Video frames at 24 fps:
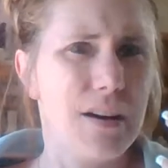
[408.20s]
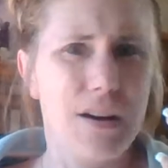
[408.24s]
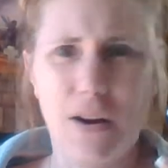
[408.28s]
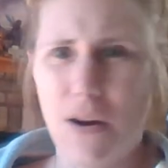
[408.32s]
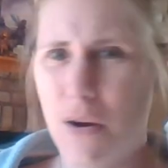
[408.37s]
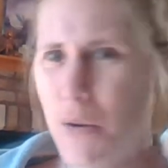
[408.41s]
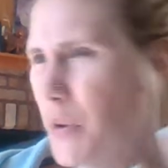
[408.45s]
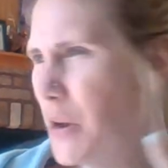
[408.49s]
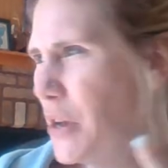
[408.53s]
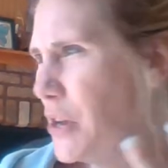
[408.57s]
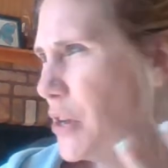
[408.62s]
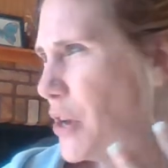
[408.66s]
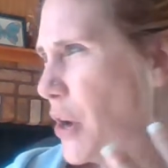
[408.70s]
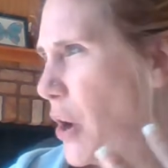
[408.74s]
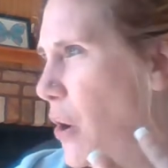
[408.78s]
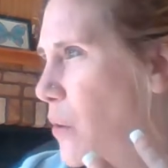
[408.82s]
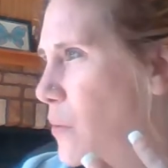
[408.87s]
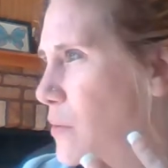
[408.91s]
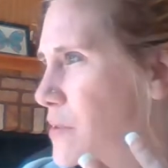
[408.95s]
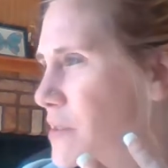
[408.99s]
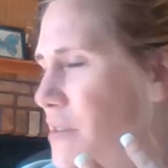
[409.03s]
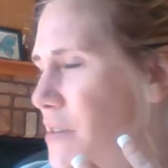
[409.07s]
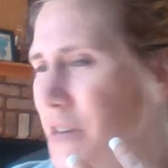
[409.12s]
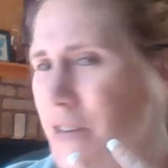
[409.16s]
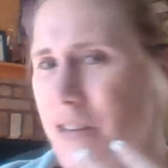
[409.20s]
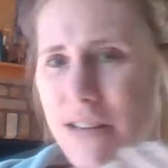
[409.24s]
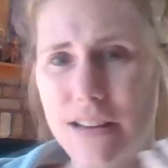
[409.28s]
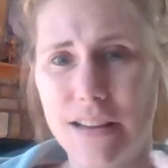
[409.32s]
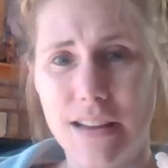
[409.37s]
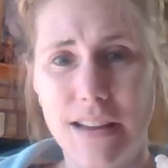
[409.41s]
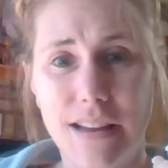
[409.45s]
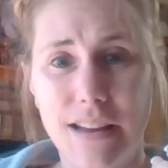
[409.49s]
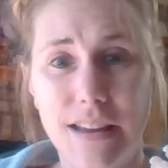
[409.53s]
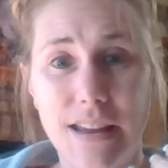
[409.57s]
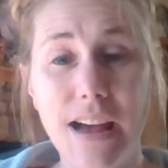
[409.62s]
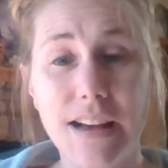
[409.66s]
or we don't,
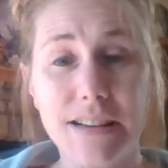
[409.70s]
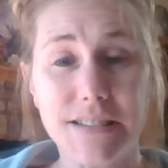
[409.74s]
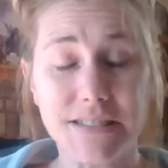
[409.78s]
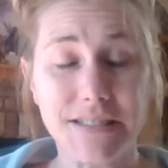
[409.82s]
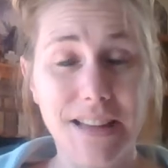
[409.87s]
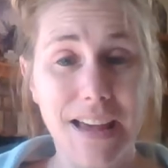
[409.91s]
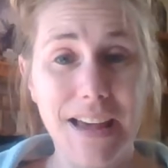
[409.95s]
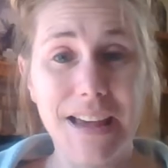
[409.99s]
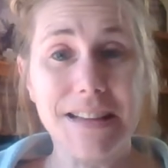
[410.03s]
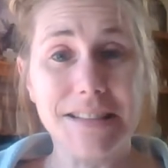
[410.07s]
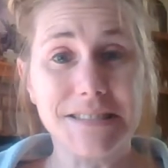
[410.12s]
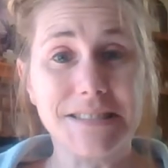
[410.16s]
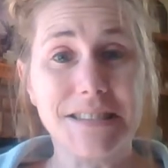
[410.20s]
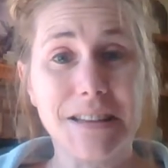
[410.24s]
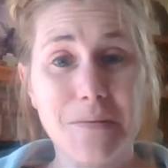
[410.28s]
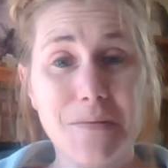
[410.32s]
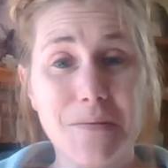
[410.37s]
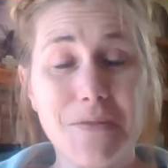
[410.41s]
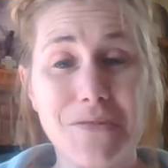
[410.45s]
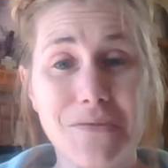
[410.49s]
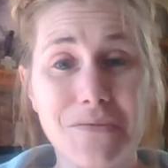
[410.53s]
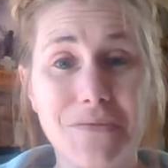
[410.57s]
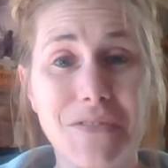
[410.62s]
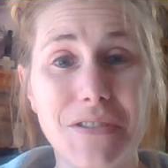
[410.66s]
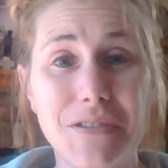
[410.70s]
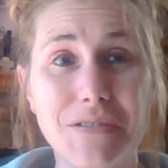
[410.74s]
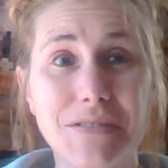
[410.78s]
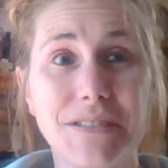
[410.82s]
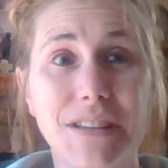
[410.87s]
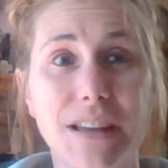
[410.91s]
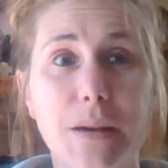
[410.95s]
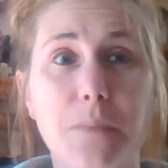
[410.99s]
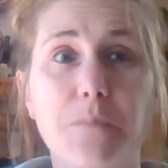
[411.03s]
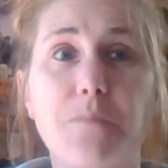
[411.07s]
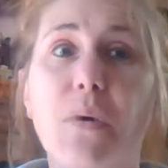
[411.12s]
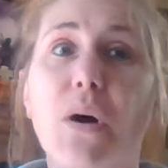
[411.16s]
yes, that can seem
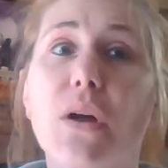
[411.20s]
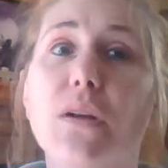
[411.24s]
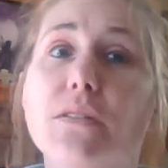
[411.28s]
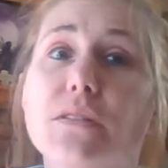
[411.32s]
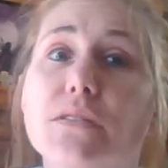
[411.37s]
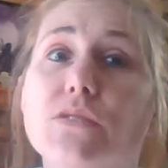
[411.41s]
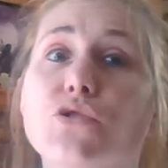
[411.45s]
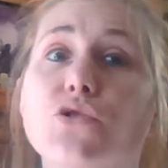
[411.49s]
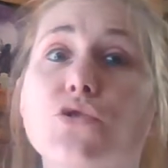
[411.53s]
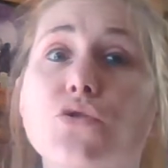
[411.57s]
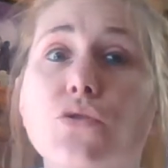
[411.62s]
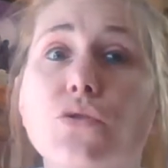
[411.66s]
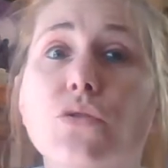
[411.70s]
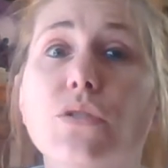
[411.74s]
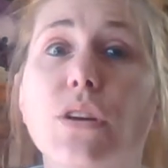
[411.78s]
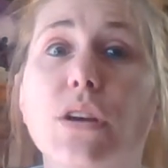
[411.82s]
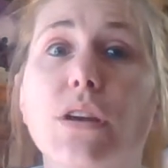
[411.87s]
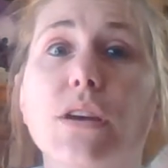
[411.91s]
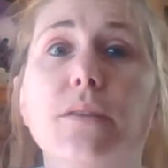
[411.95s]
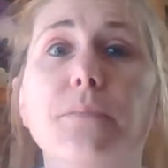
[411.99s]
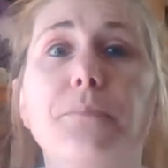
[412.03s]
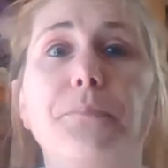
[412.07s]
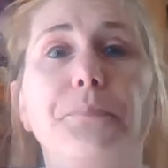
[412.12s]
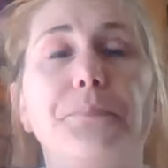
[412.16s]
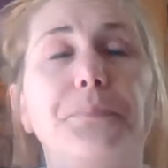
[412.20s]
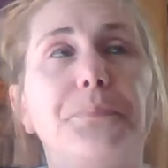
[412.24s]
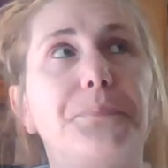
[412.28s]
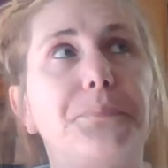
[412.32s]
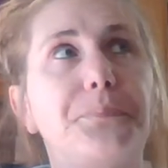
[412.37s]
confusing, but truly,